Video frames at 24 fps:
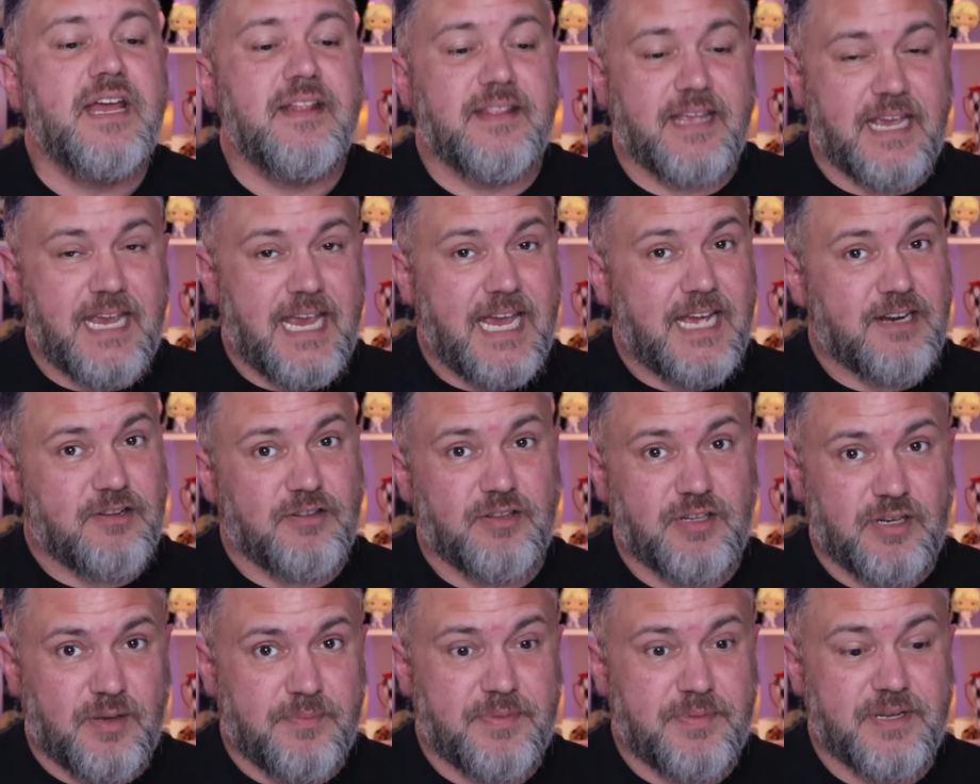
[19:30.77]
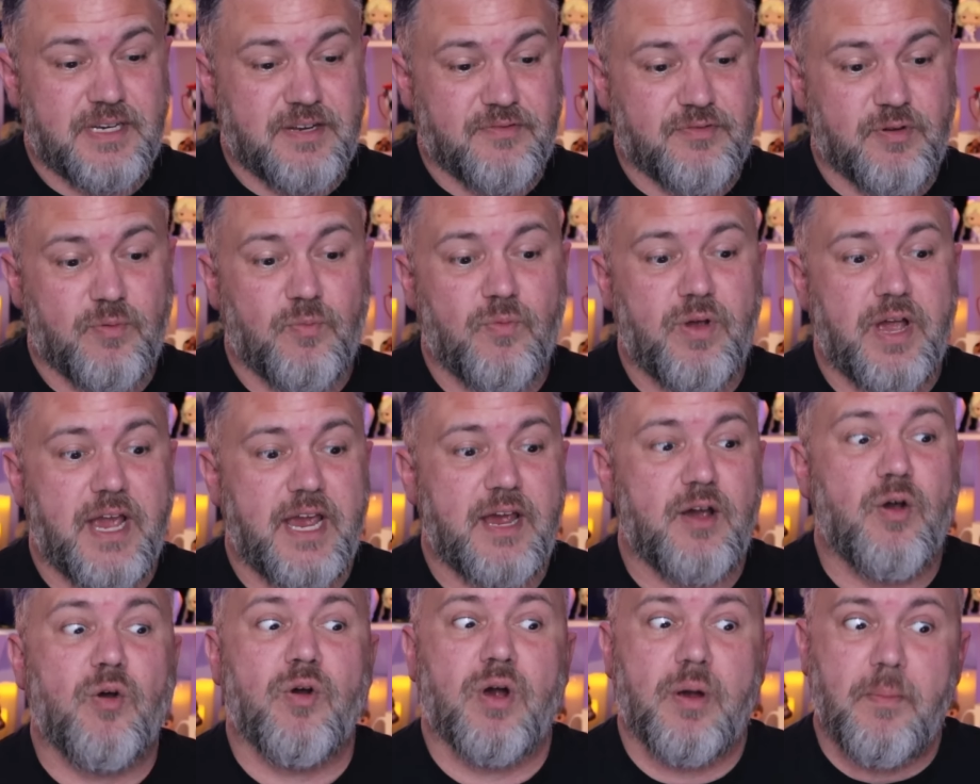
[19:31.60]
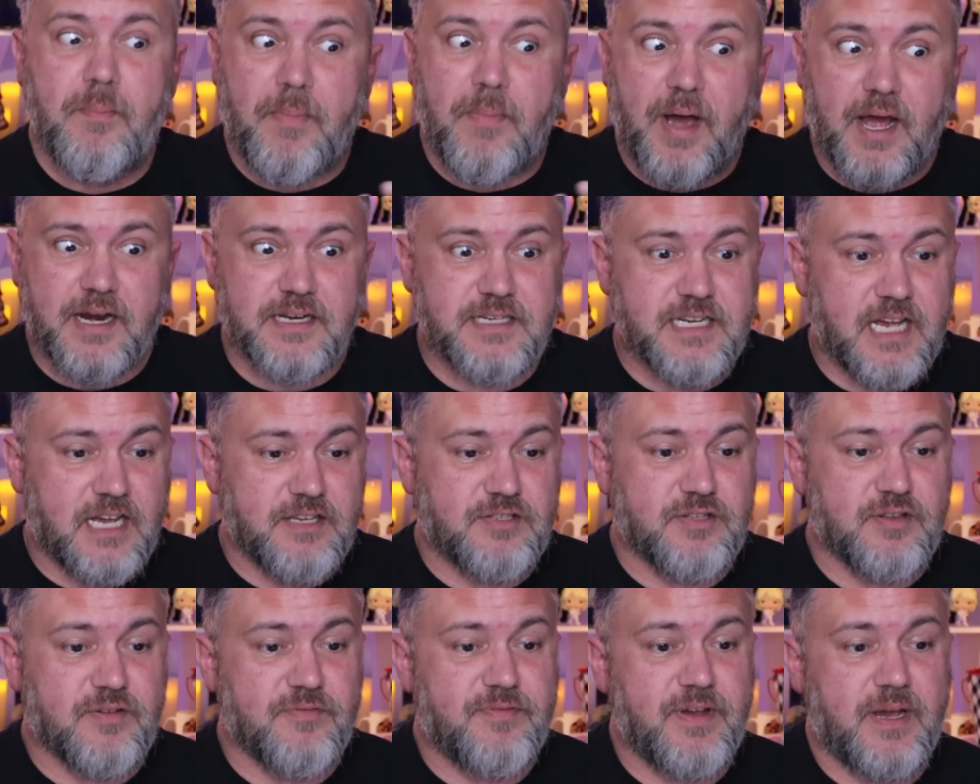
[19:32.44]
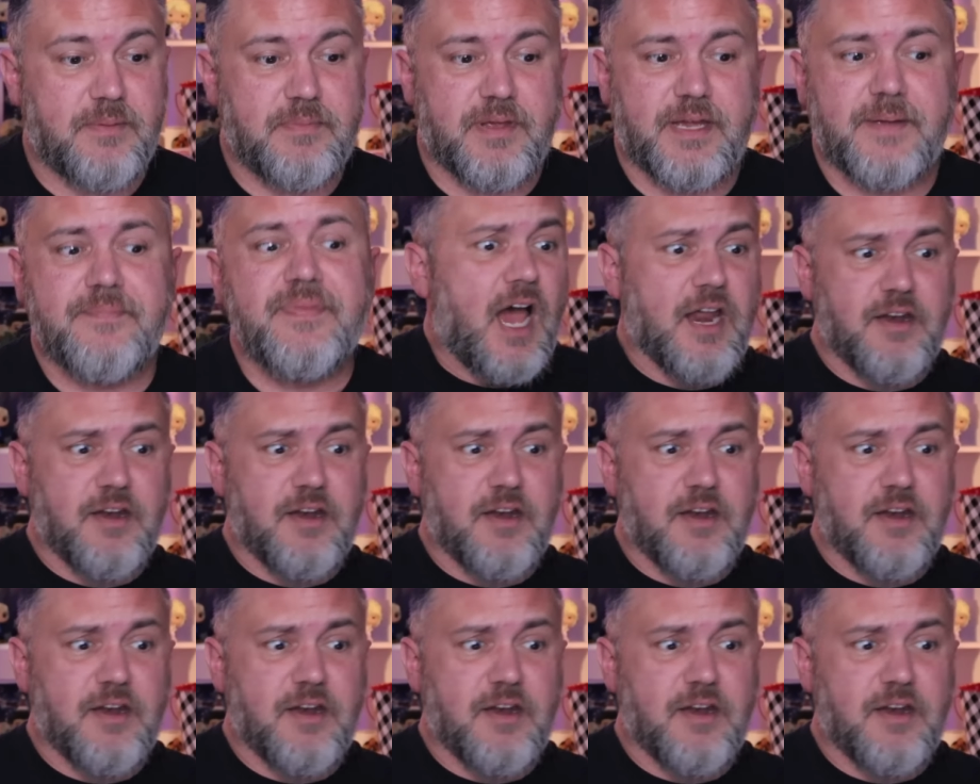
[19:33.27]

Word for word: They handle a little bit different way or monetizing their family.